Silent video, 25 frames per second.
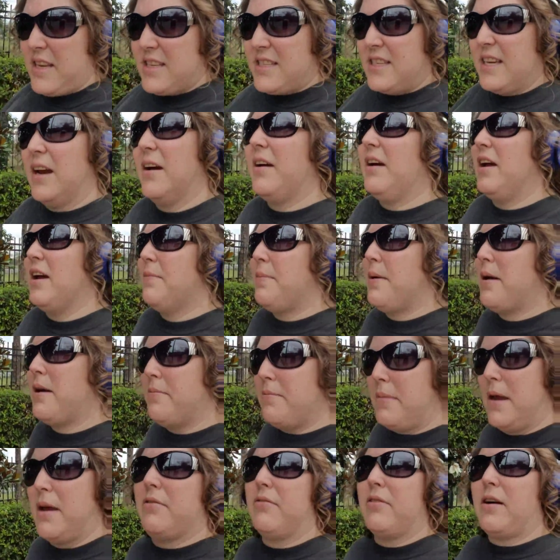this area, but
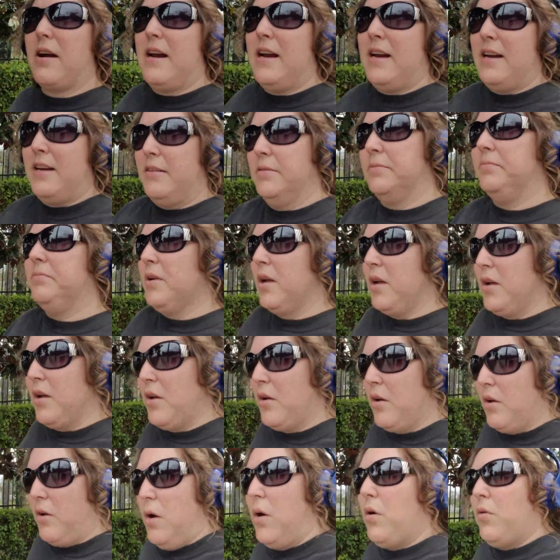it may rain
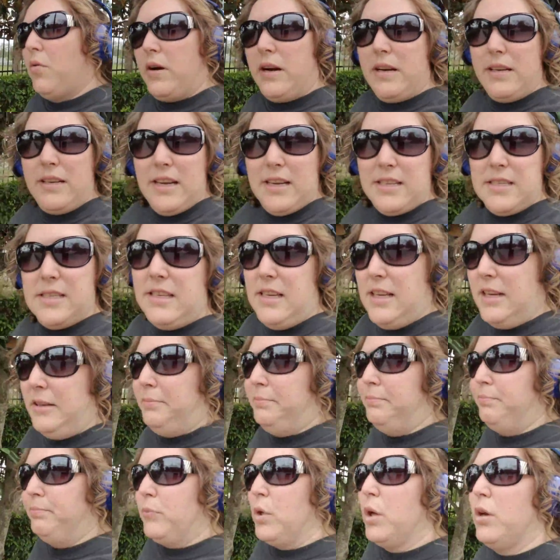over at Disney
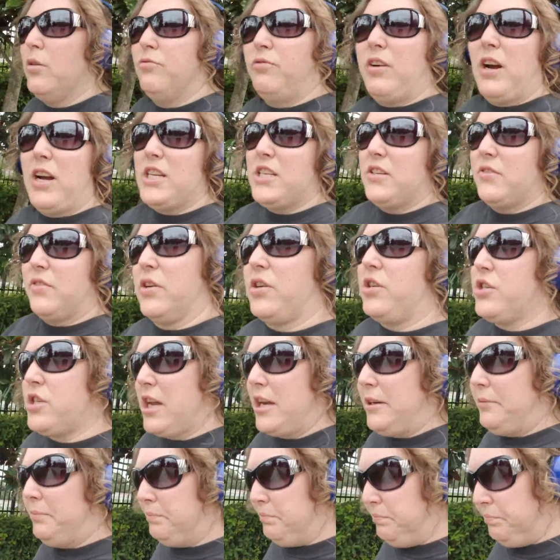and vice
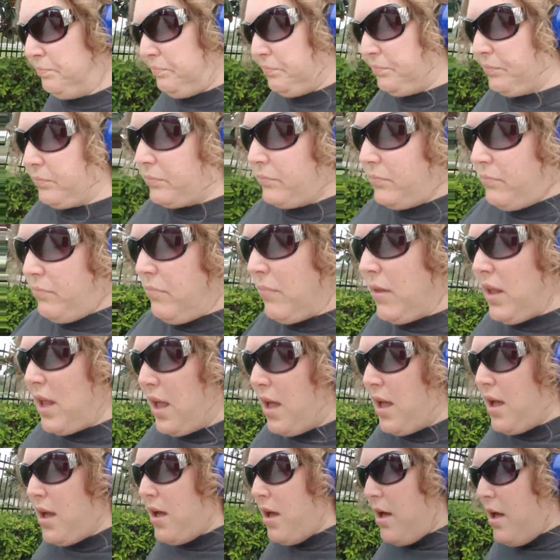versa.
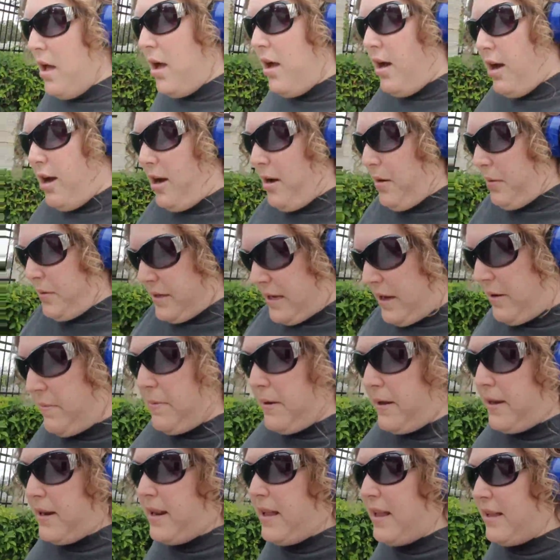Because I've
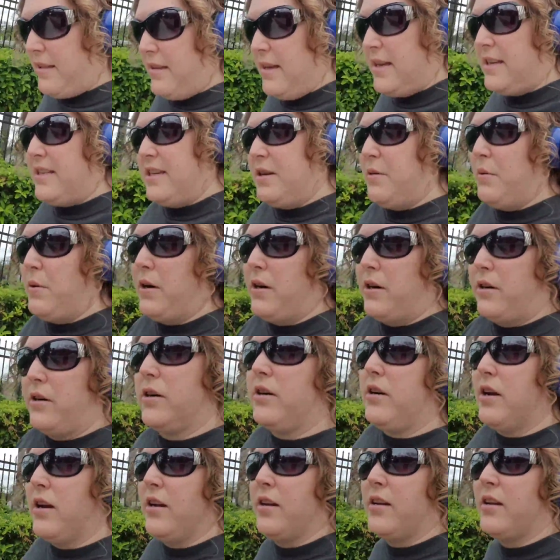been at Disney
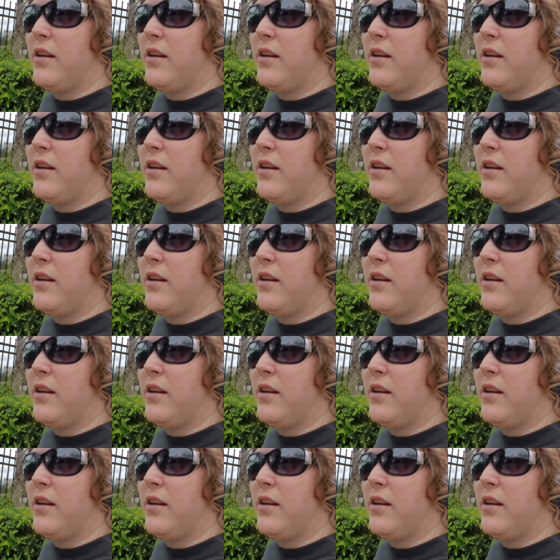where